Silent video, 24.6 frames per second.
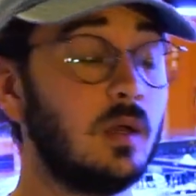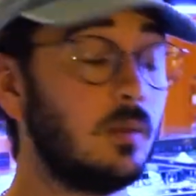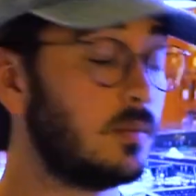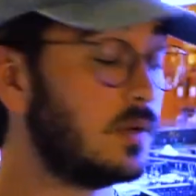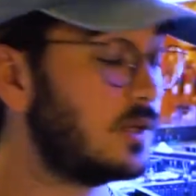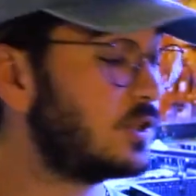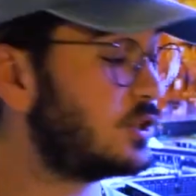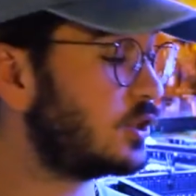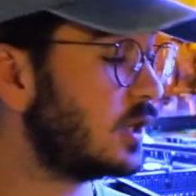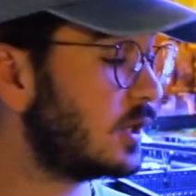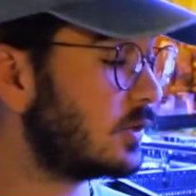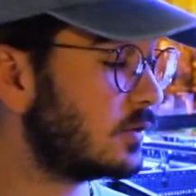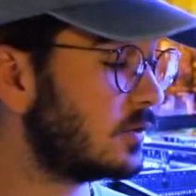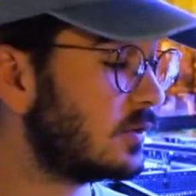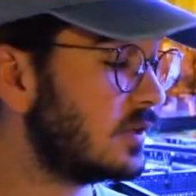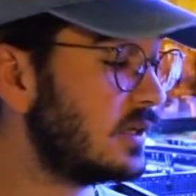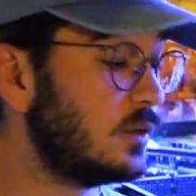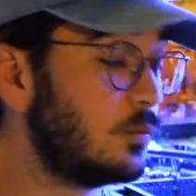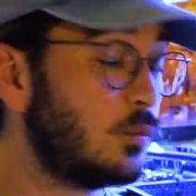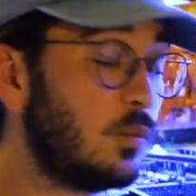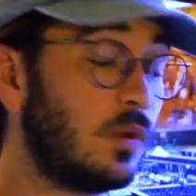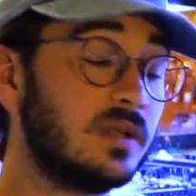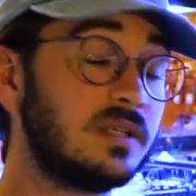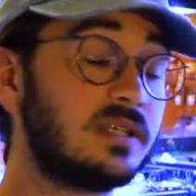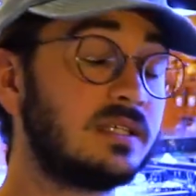But generally,
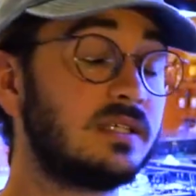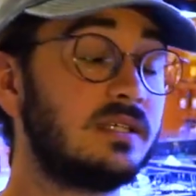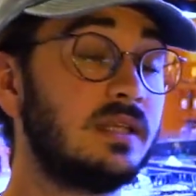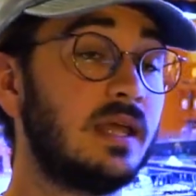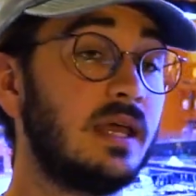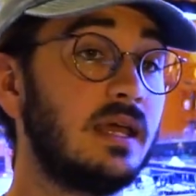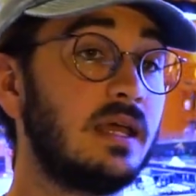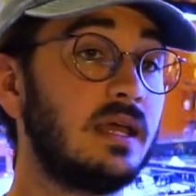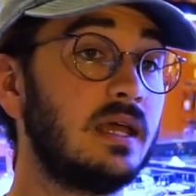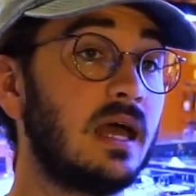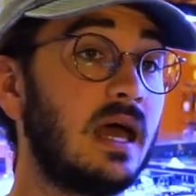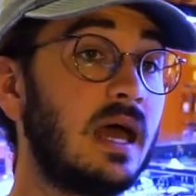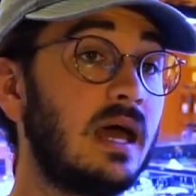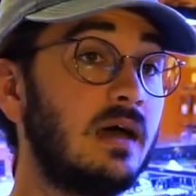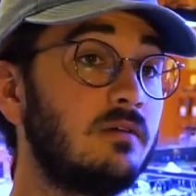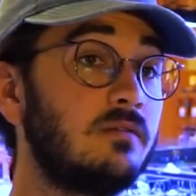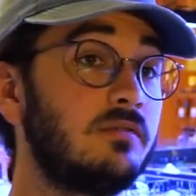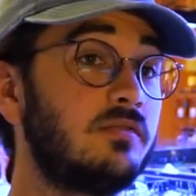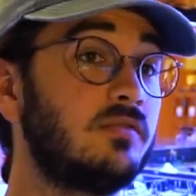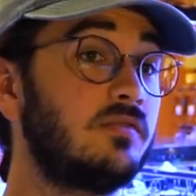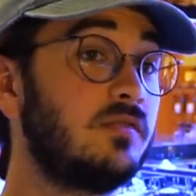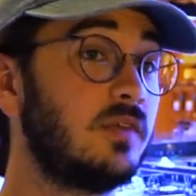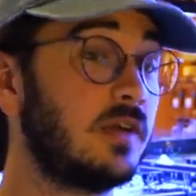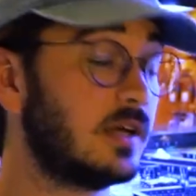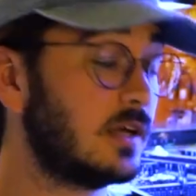once they
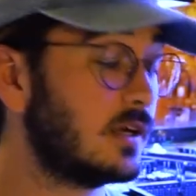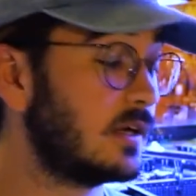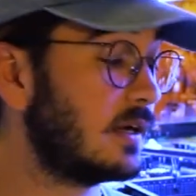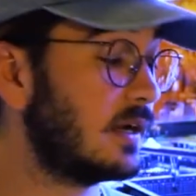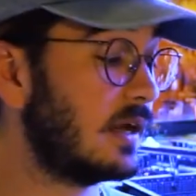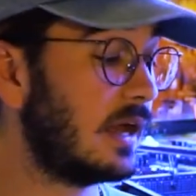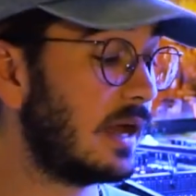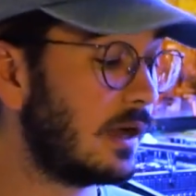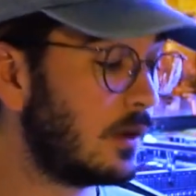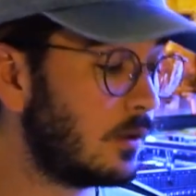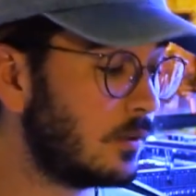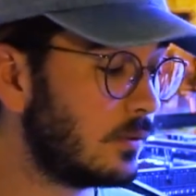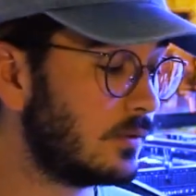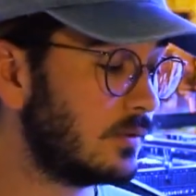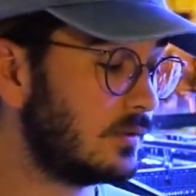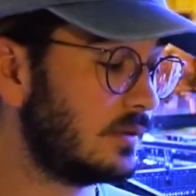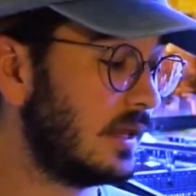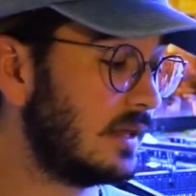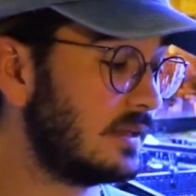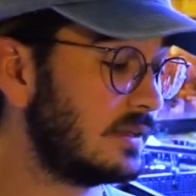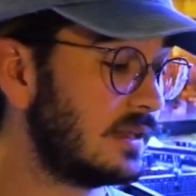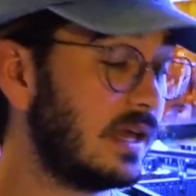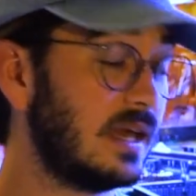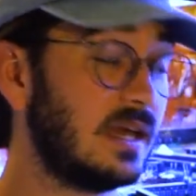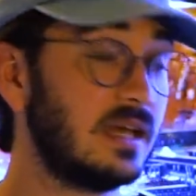have figured it out
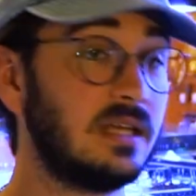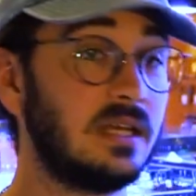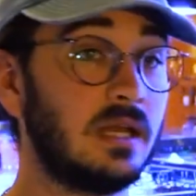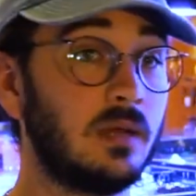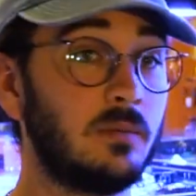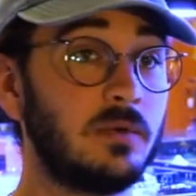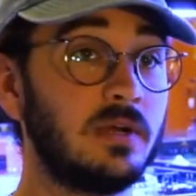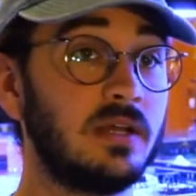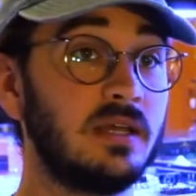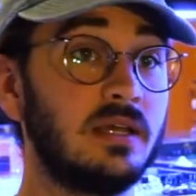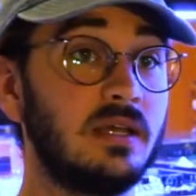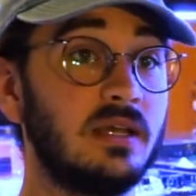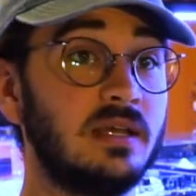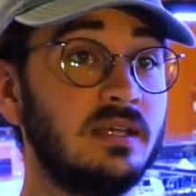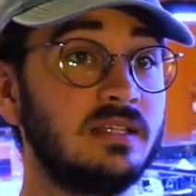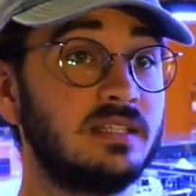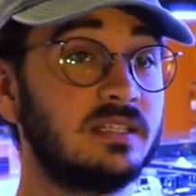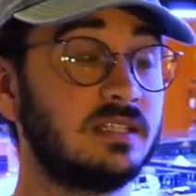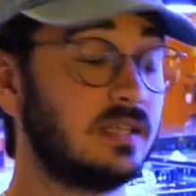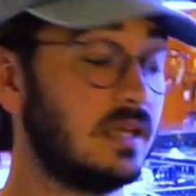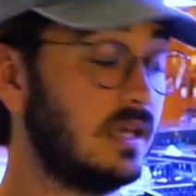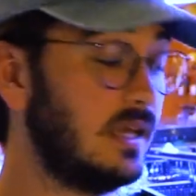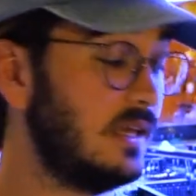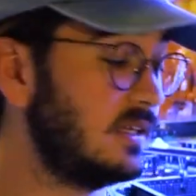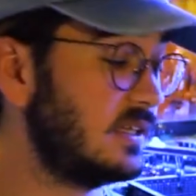that that anemone
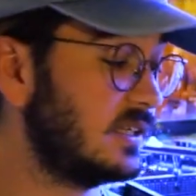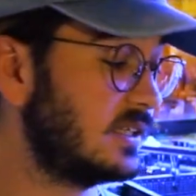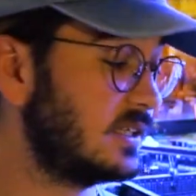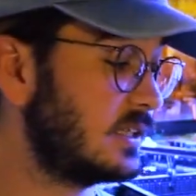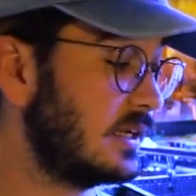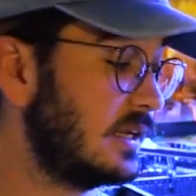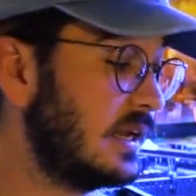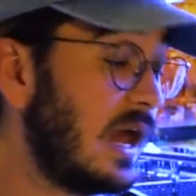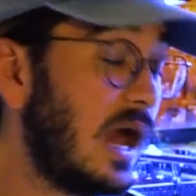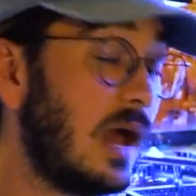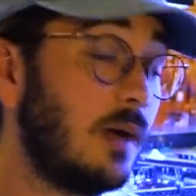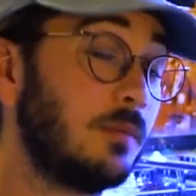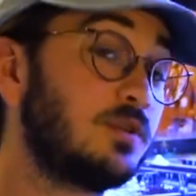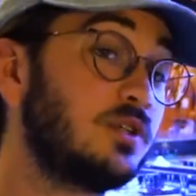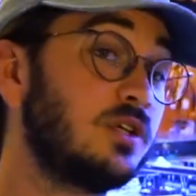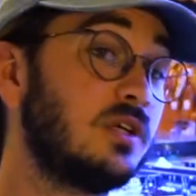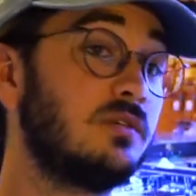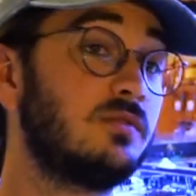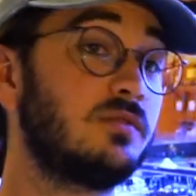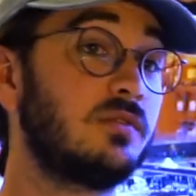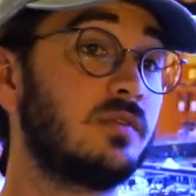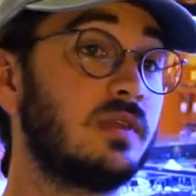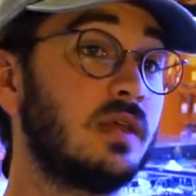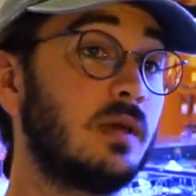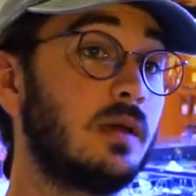is an option
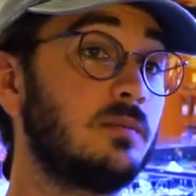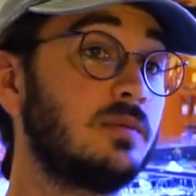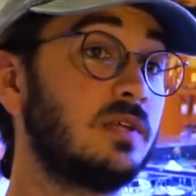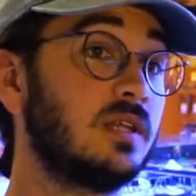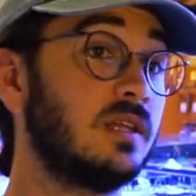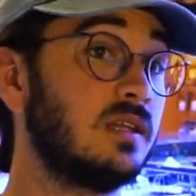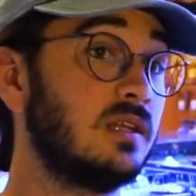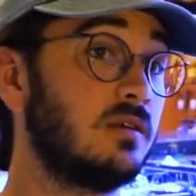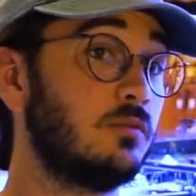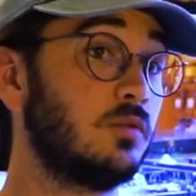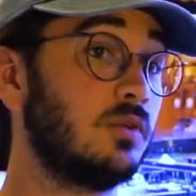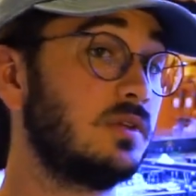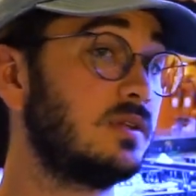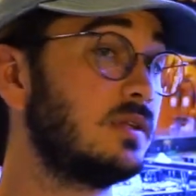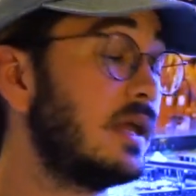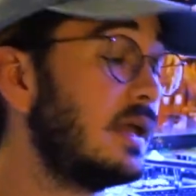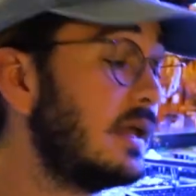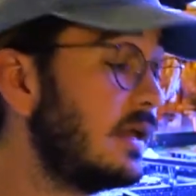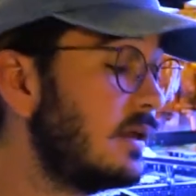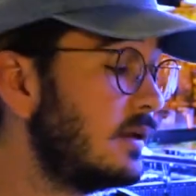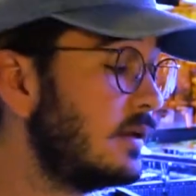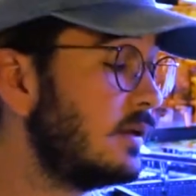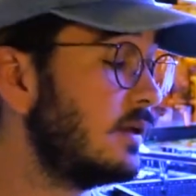for them to live within,